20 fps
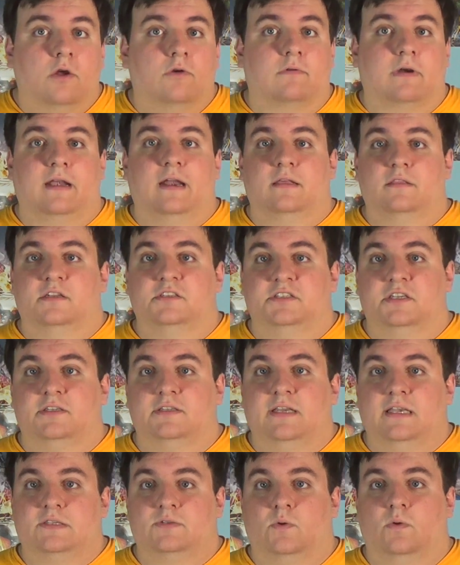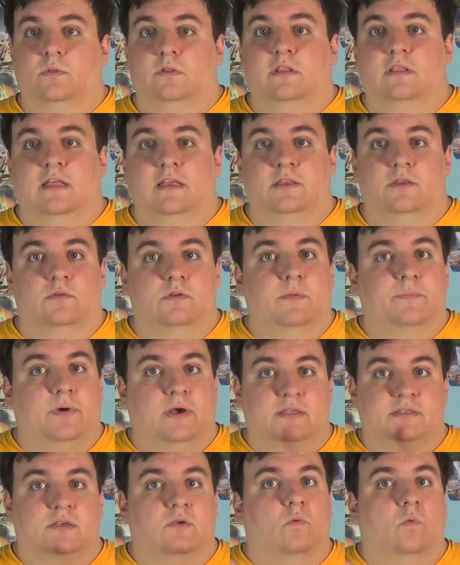Right now the GTS will only let you
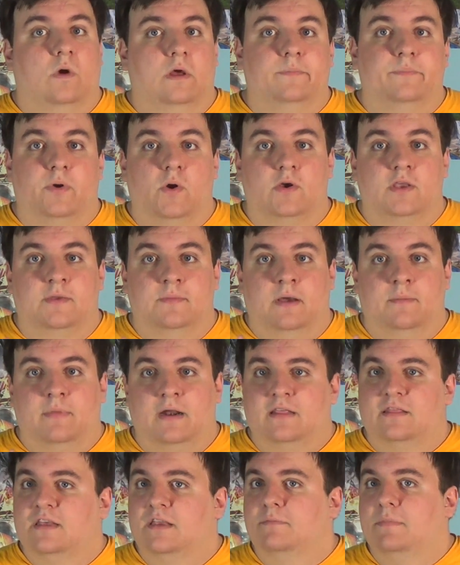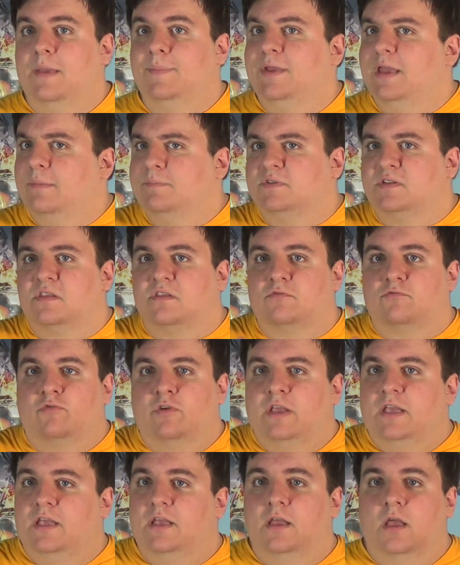deposit one Pokemon, but I think maybe up to
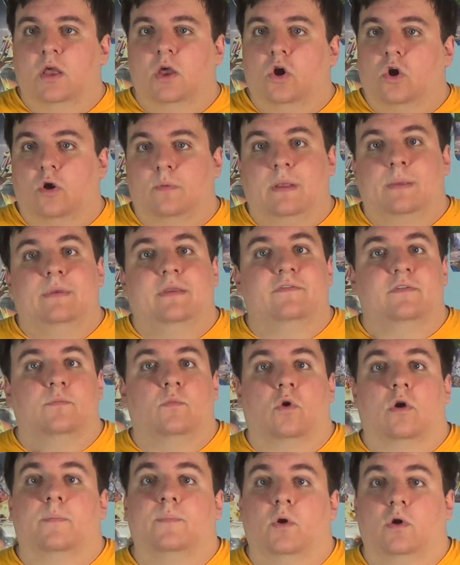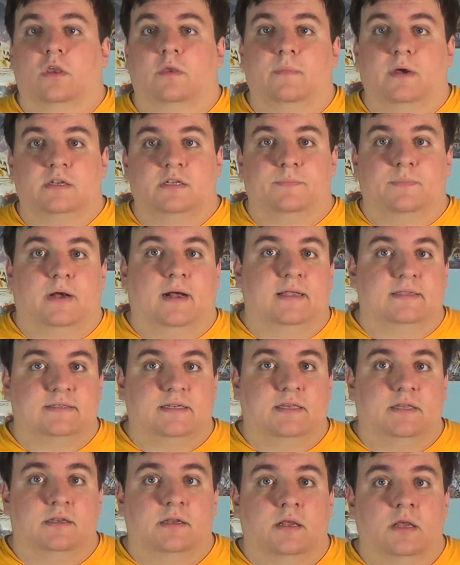3 or maybe even more Pokemon
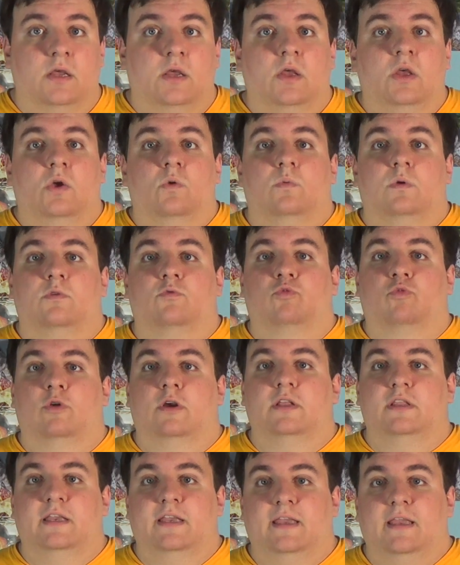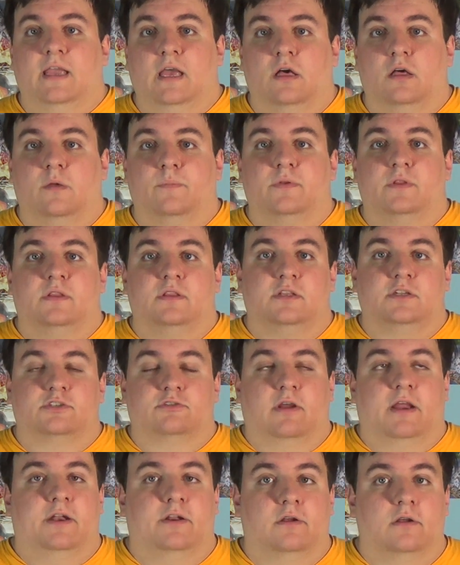deposited would really help the
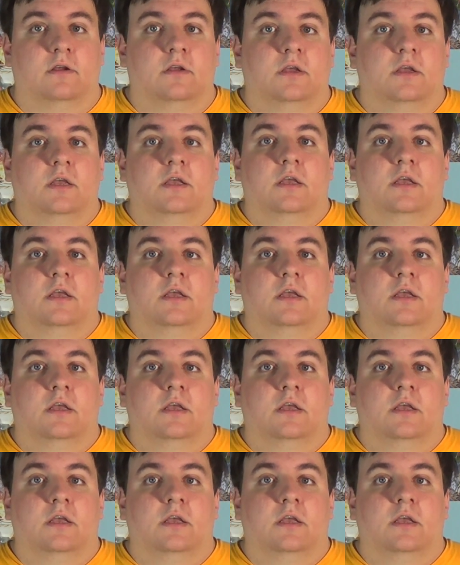trainer